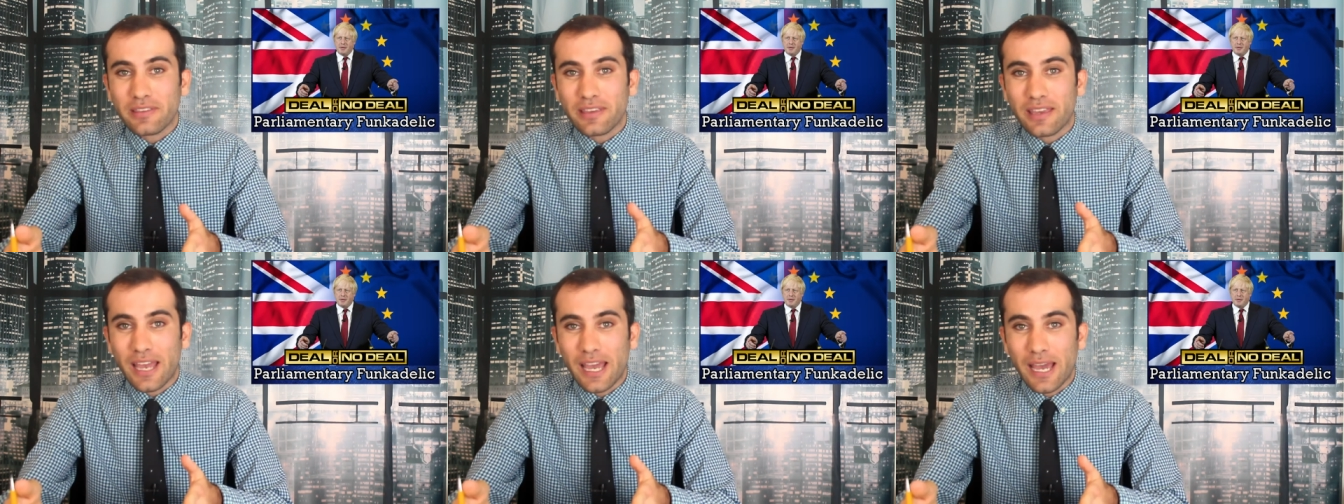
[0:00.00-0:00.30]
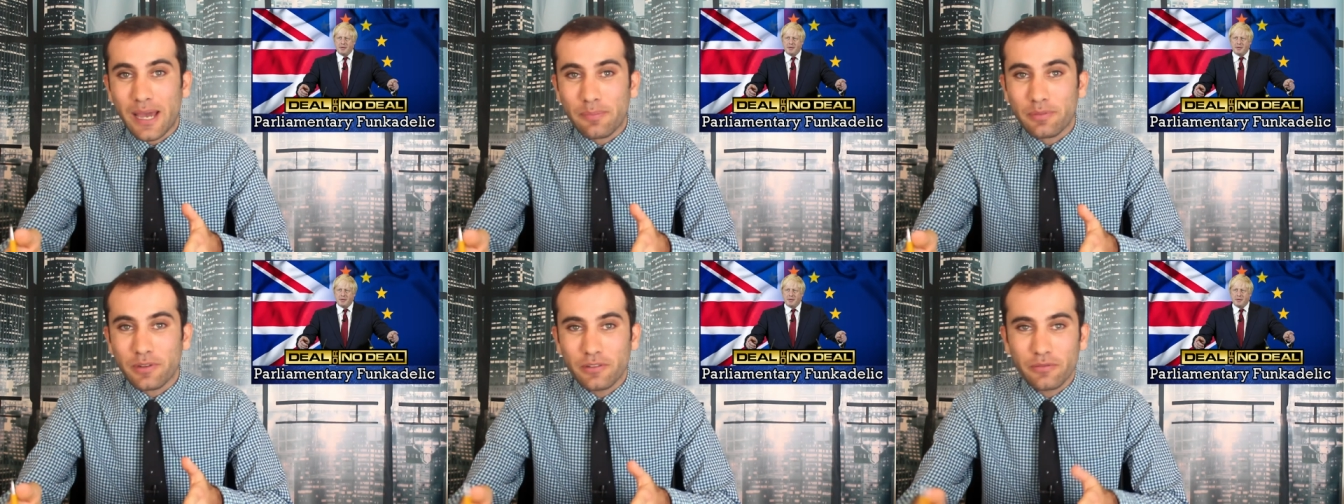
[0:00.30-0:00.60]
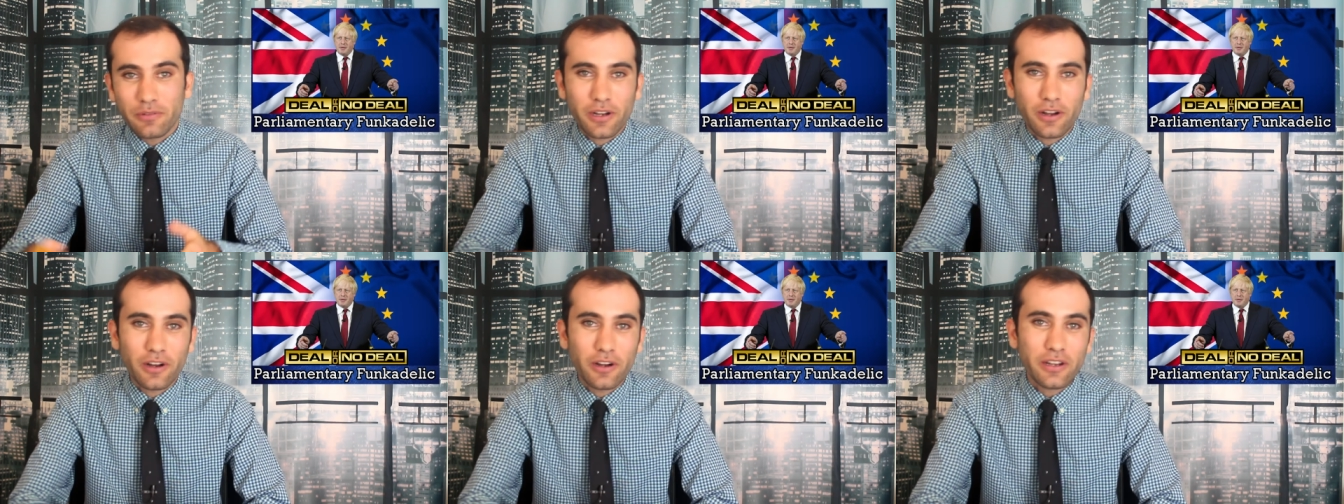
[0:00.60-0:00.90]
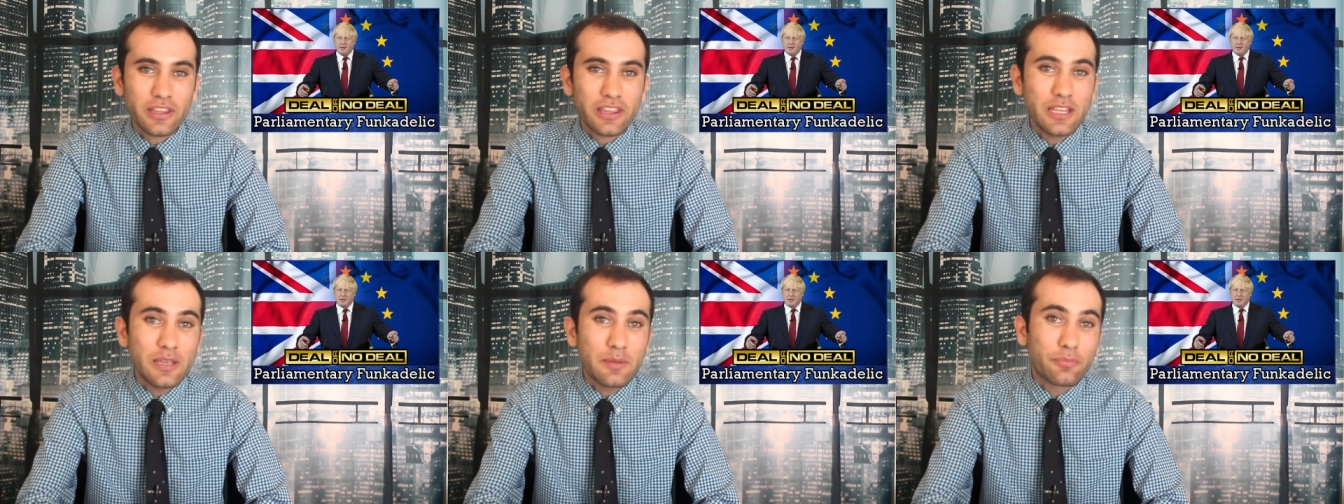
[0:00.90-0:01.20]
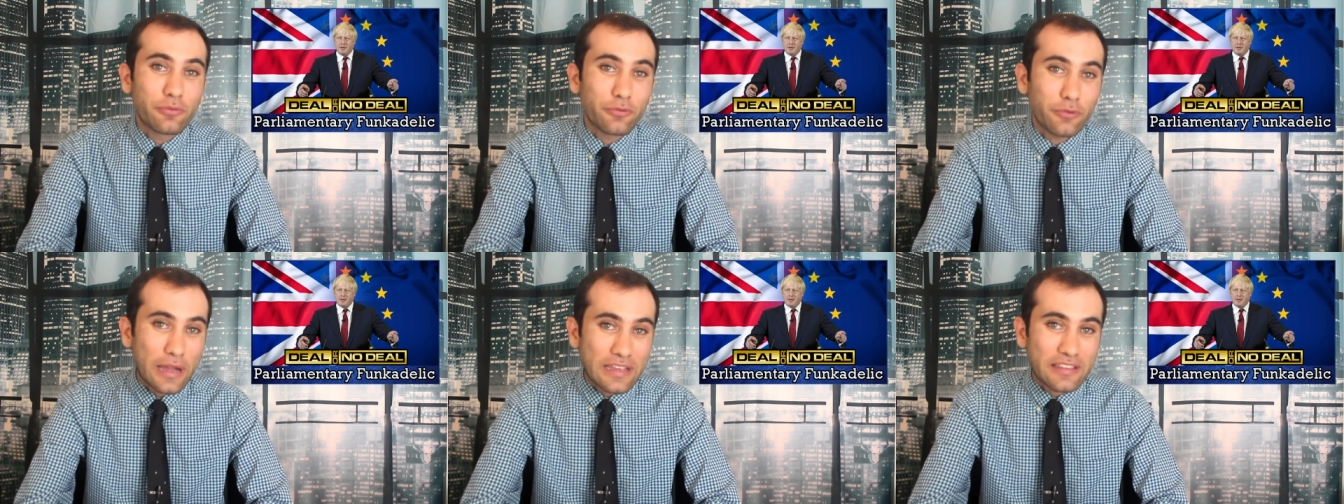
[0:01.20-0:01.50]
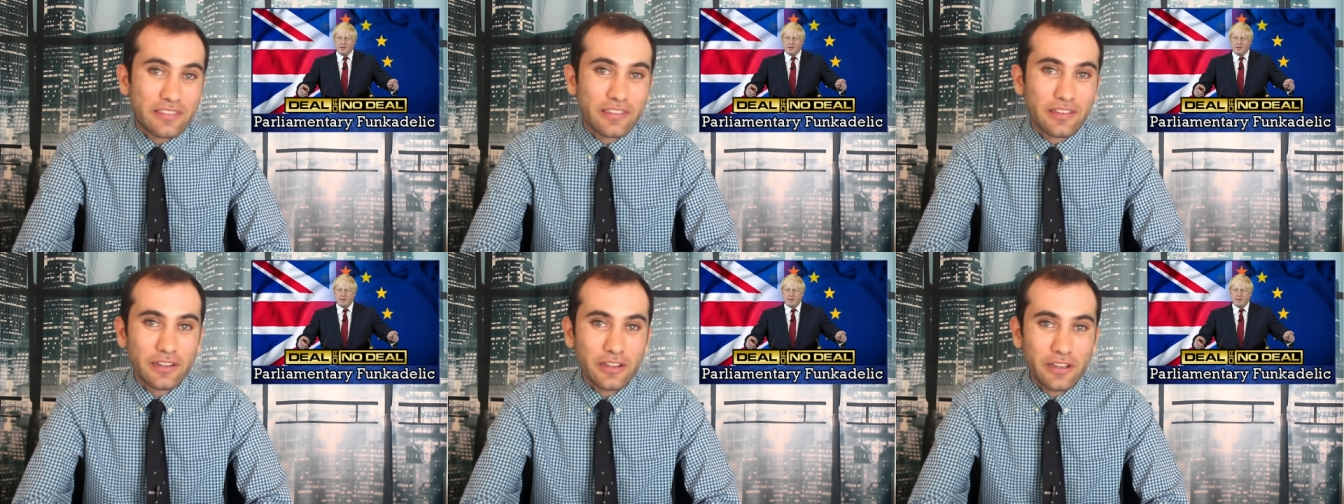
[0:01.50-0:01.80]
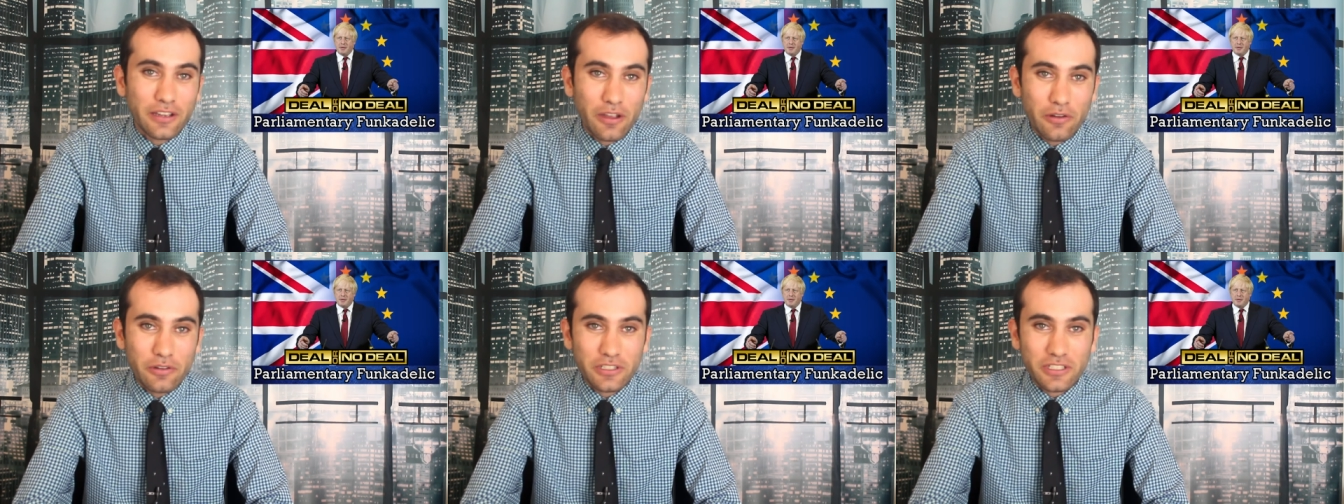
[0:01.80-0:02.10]
to happen regarding the Brexit
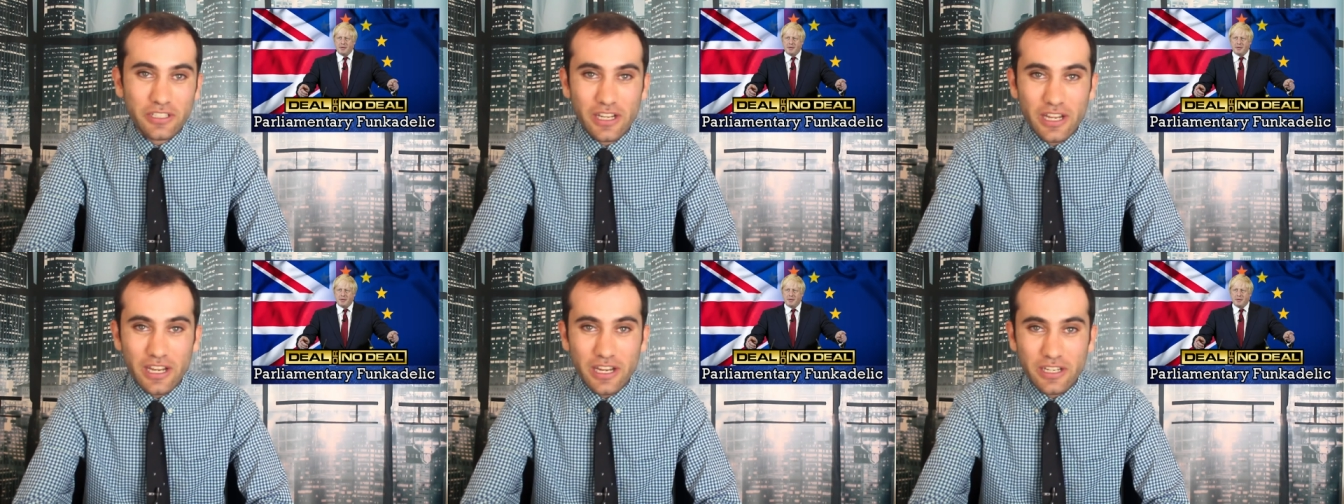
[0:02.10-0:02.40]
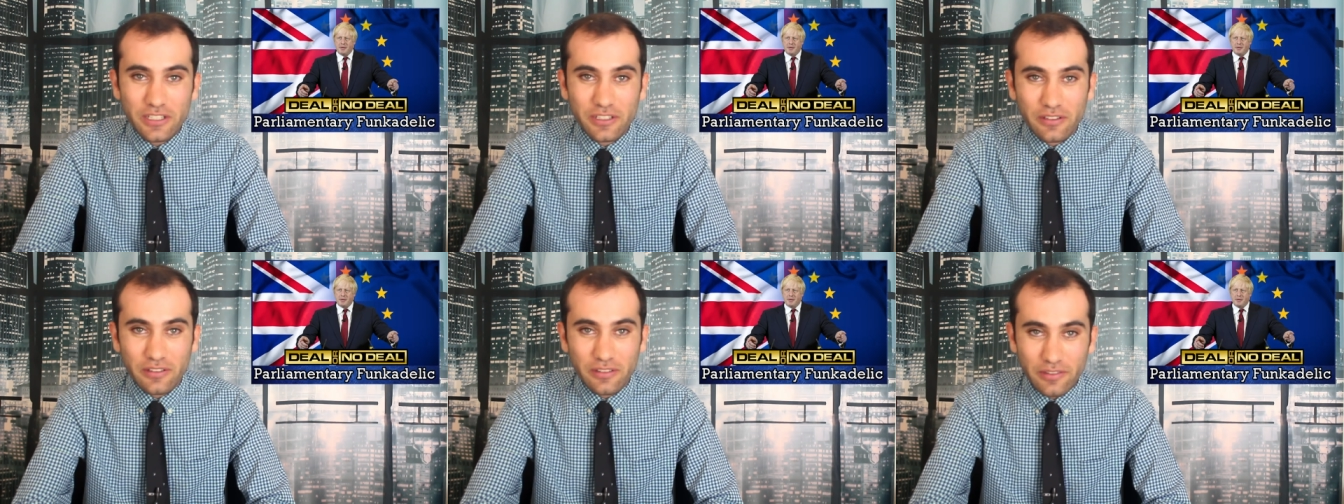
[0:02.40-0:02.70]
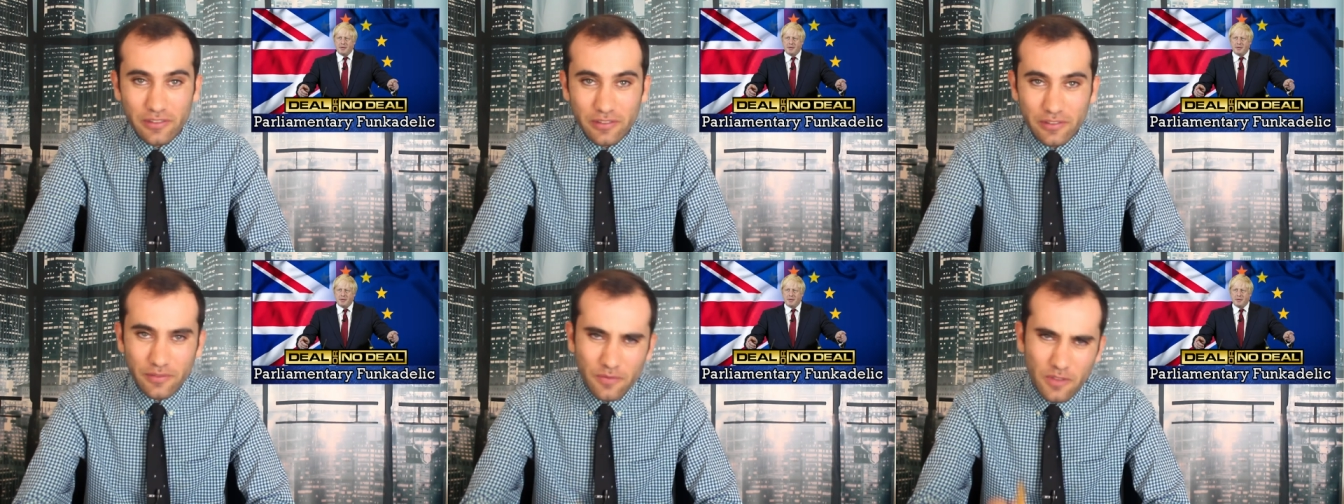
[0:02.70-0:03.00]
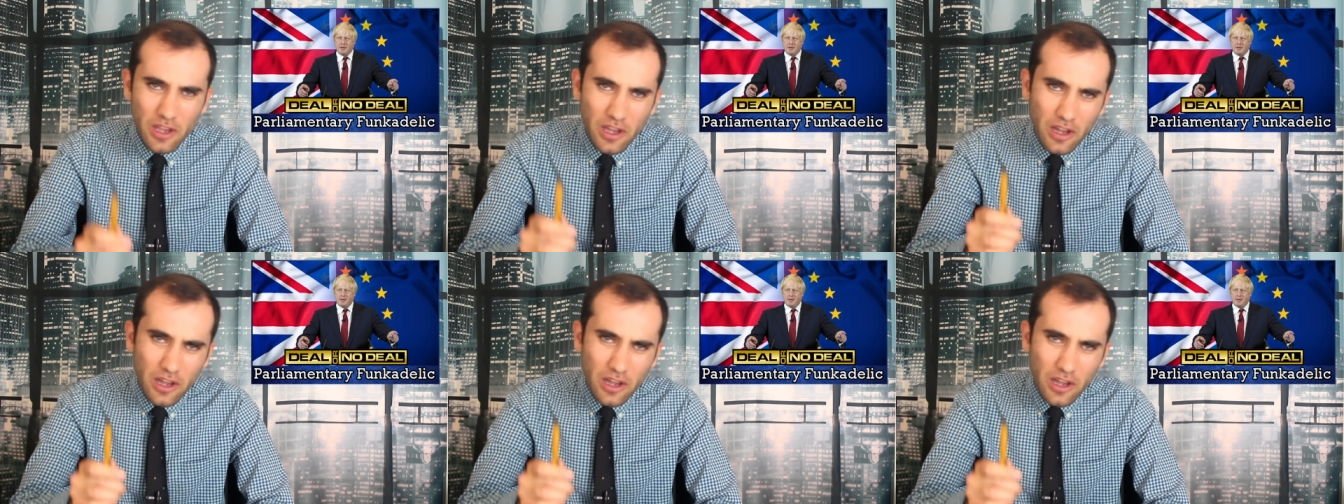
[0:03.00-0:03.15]
negotiations.